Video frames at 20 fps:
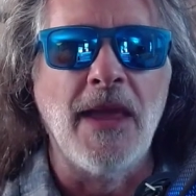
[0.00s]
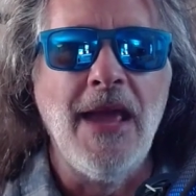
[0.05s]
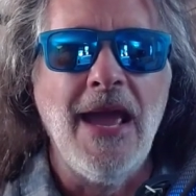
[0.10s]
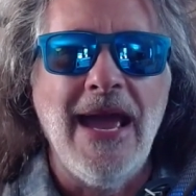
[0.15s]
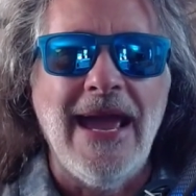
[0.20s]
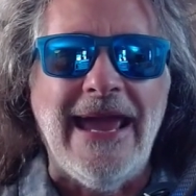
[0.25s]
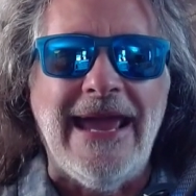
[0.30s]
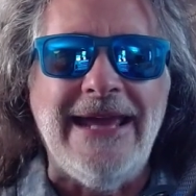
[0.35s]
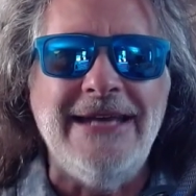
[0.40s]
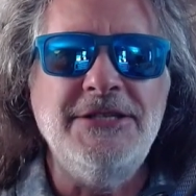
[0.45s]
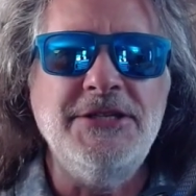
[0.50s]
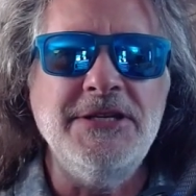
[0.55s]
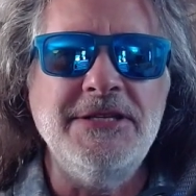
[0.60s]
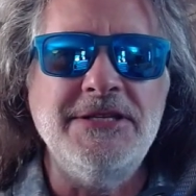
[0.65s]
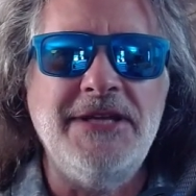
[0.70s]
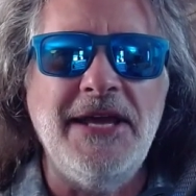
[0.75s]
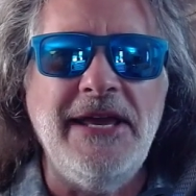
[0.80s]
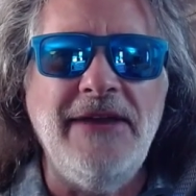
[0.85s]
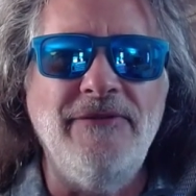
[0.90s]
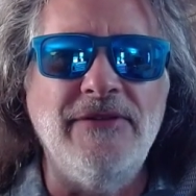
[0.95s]
Agent
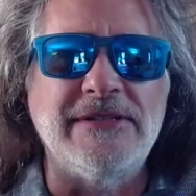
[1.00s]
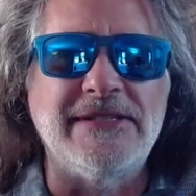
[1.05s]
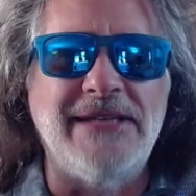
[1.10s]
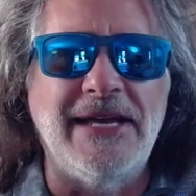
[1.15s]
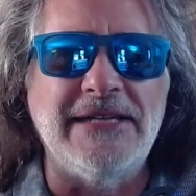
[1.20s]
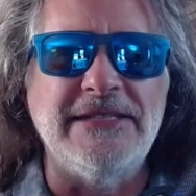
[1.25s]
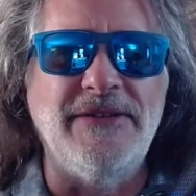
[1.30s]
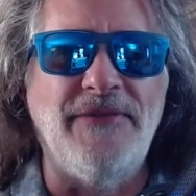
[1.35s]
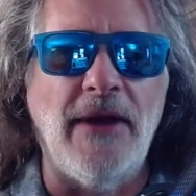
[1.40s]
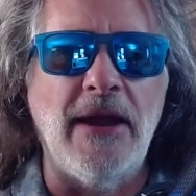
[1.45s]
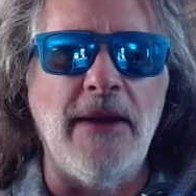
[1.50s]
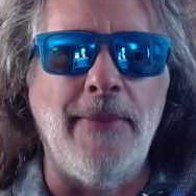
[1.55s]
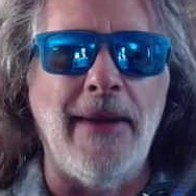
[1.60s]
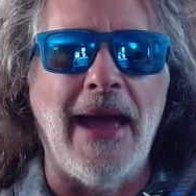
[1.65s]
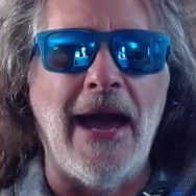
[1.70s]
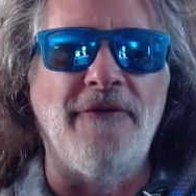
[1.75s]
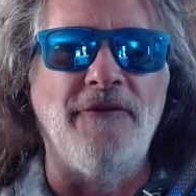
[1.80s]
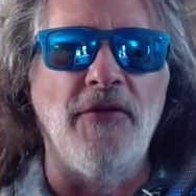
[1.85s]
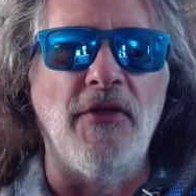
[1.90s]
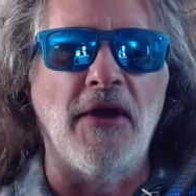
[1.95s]
Davis testified on
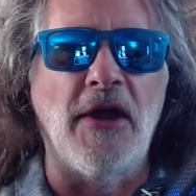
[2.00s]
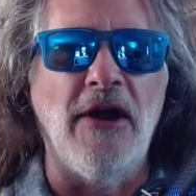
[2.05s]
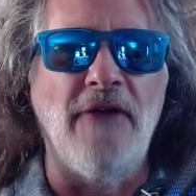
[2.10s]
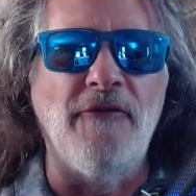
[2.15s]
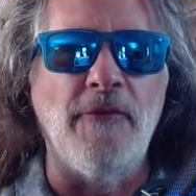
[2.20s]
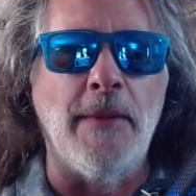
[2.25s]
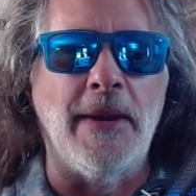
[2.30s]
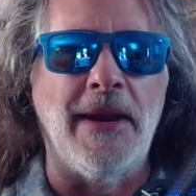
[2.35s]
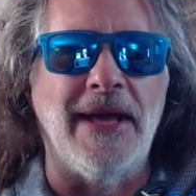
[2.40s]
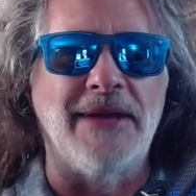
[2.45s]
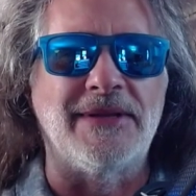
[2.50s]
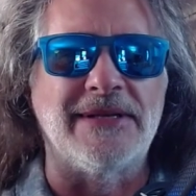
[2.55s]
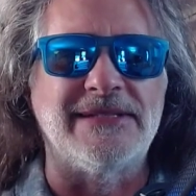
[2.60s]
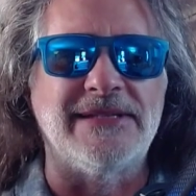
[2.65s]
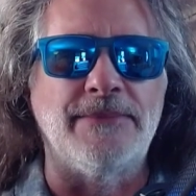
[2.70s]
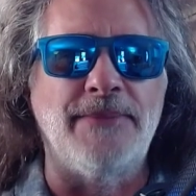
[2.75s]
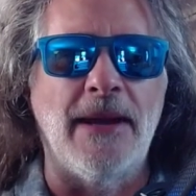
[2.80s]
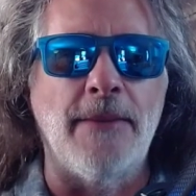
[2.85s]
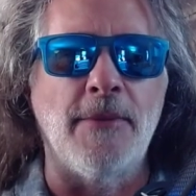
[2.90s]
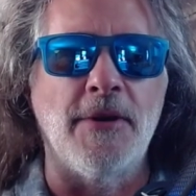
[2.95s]
behalf of the government at the
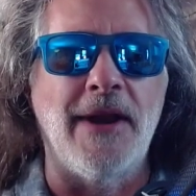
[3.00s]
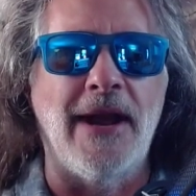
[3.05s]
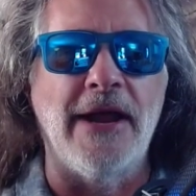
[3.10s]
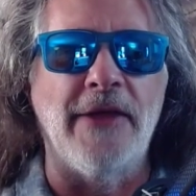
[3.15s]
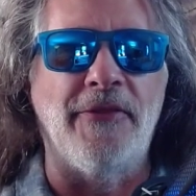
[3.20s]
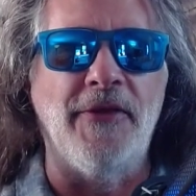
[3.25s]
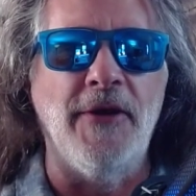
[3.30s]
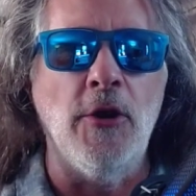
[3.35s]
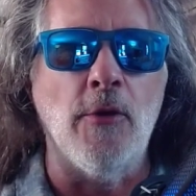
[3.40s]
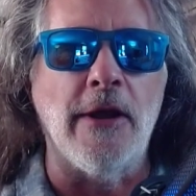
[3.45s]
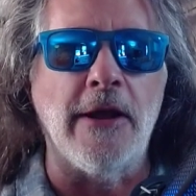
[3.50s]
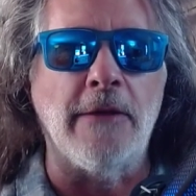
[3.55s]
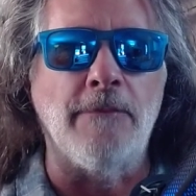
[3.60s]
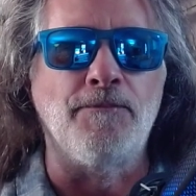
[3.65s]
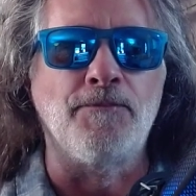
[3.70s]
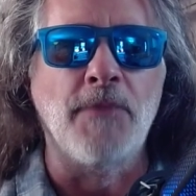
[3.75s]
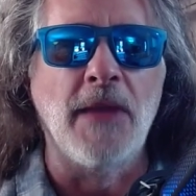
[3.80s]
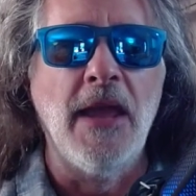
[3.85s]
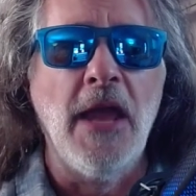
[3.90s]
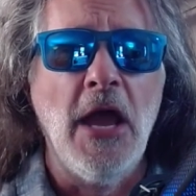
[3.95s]
September 9th hearing.
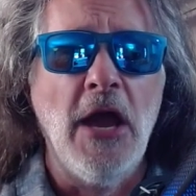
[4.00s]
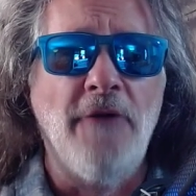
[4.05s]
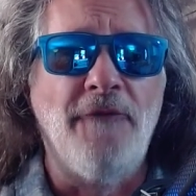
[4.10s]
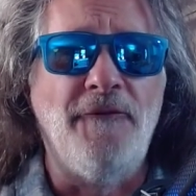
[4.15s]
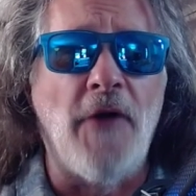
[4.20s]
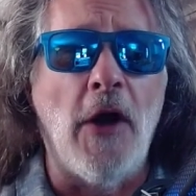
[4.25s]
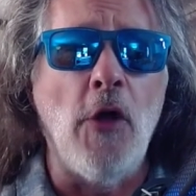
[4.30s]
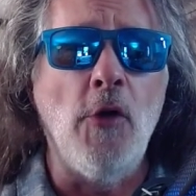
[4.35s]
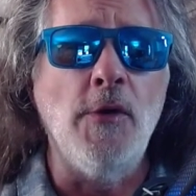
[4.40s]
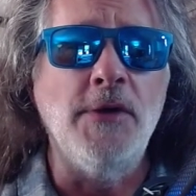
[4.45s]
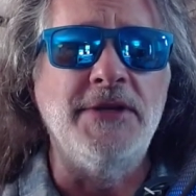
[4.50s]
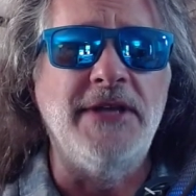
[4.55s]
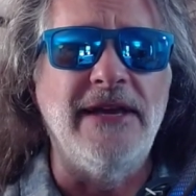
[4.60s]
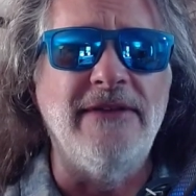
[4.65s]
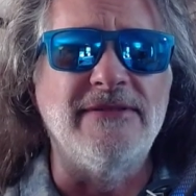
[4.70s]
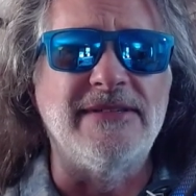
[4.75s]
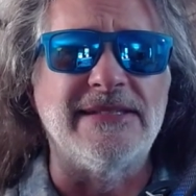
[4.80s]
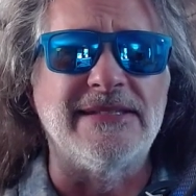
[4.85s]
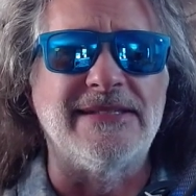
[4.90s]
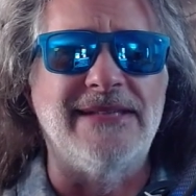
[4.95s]
Following
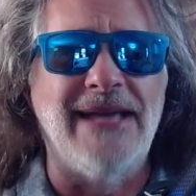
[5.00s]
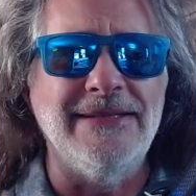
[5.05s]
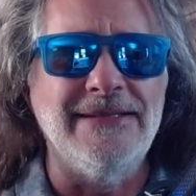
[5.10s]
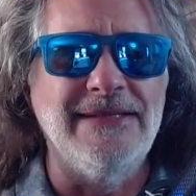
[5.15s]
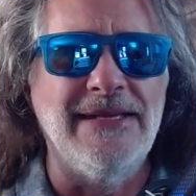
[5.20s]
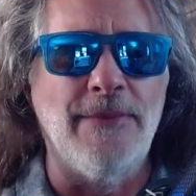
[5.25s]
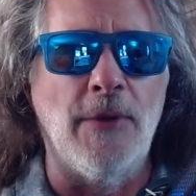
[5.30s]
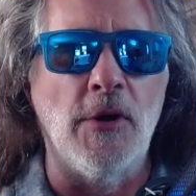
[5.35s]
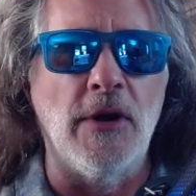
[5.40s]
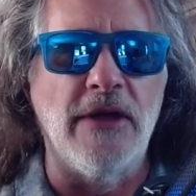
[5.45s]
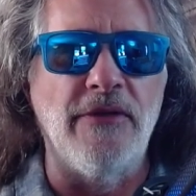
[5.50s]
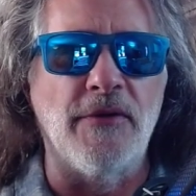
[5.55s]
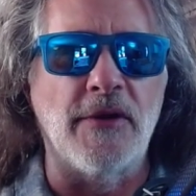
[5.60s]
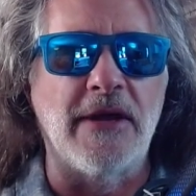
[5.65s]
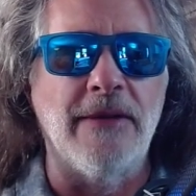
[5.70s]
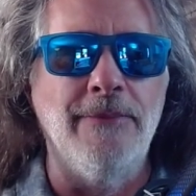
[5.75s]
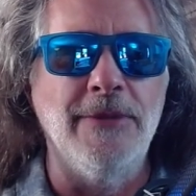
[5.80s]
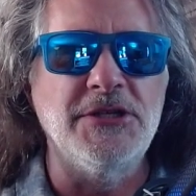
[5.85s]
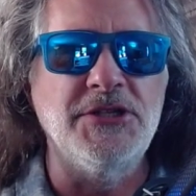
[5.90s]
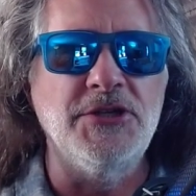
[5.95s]
Davis's testimony, the
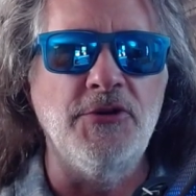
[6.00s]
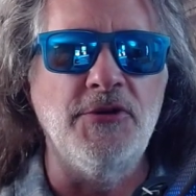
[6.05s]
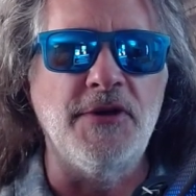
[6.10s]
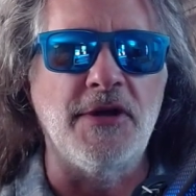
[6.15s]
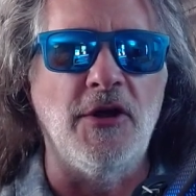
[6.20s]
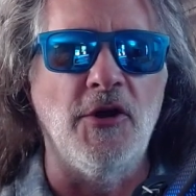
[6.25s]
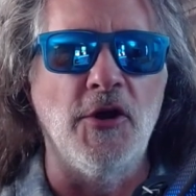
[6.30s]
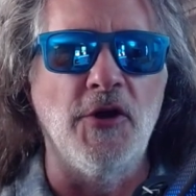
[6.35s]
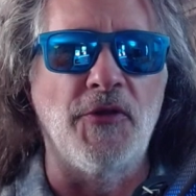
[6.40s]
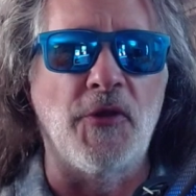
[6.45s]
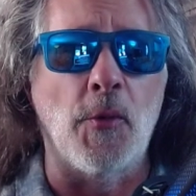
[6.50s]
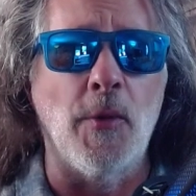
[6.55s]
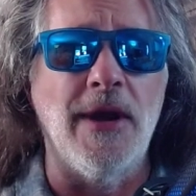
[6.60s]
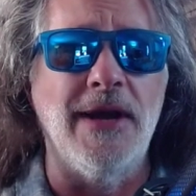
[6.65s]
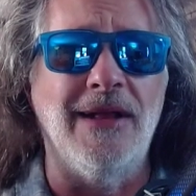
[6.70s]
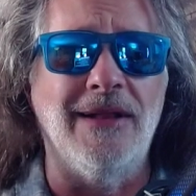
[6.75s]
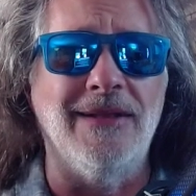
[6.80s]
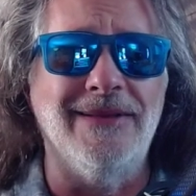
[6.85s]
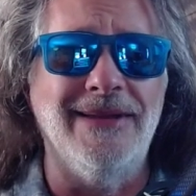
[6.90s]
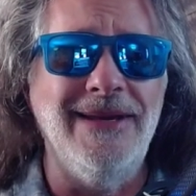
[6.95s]
commissioner declared the raid
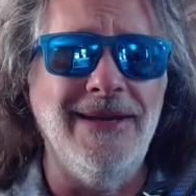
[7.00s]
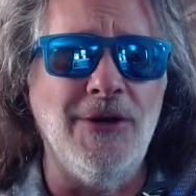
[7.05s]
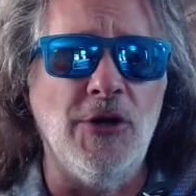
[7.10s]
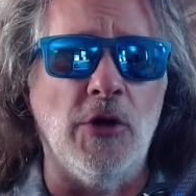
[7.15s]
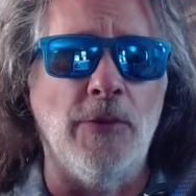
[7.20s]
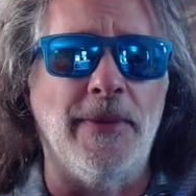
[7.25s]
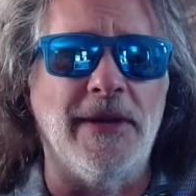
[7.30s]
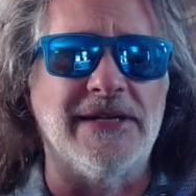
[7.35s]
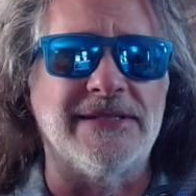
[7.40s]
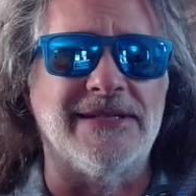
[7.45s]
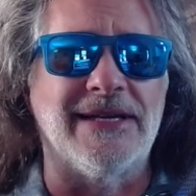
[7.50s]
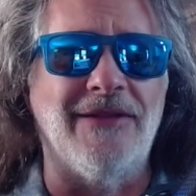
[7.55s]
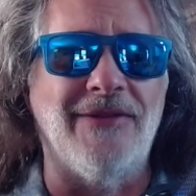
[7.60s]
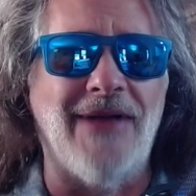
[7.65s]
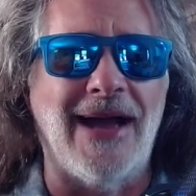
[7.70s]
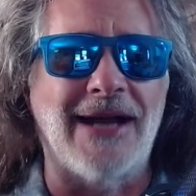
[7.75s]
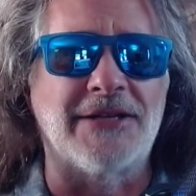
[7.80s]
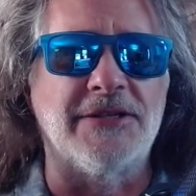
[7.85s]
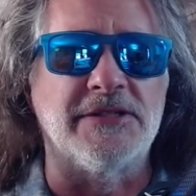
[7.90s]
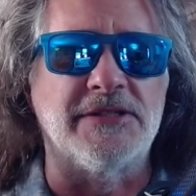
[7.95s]
illegal because it
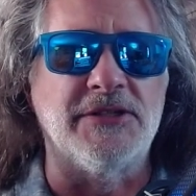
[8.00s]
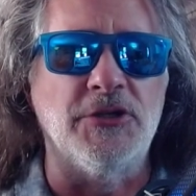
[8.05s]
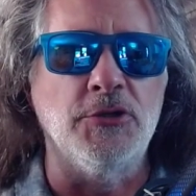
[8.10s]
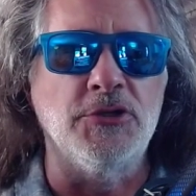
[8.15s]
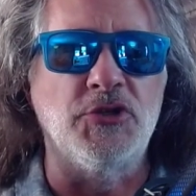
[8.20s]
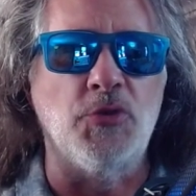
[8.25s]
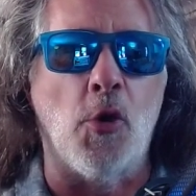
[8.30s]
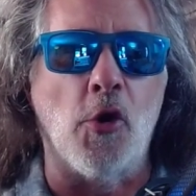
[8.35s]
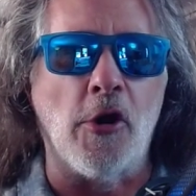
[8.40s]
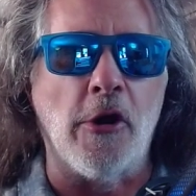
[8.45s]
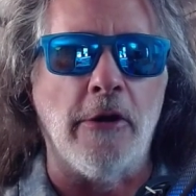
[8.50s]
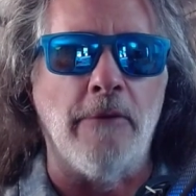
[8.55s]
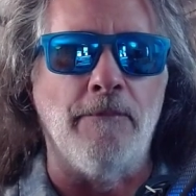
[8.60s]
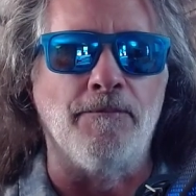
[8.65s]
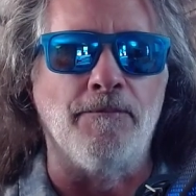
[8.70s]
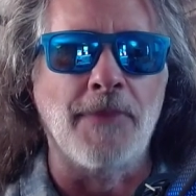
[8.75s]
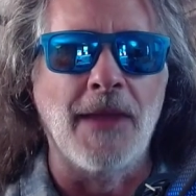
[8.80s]
lacked a search warrant.